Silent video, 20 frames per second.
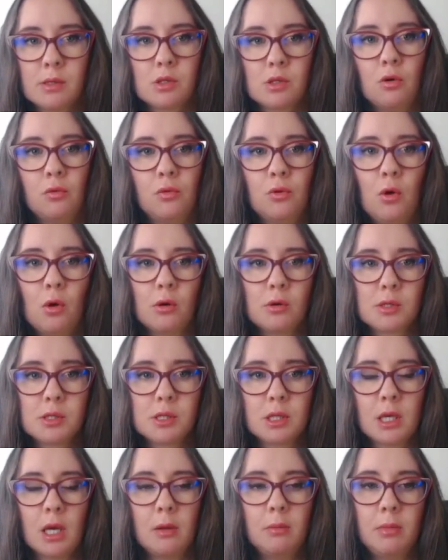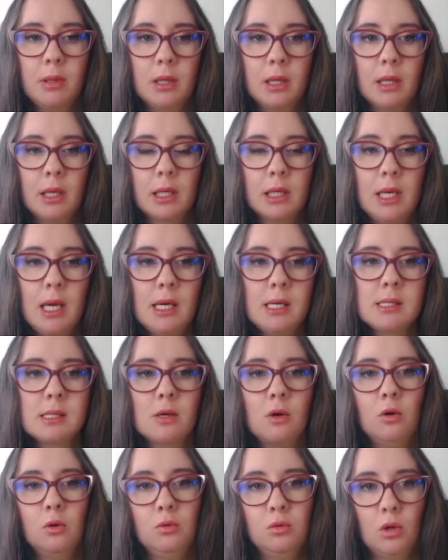Of course, it can be like yes
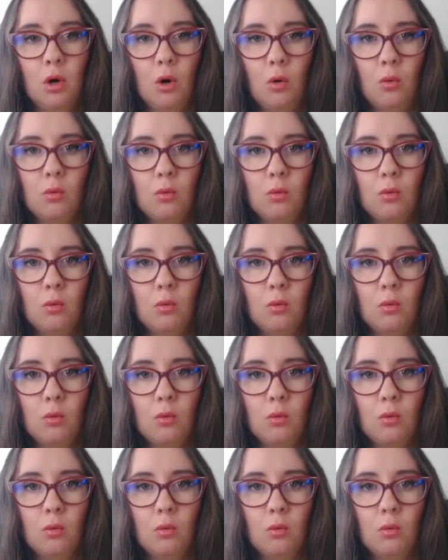or no.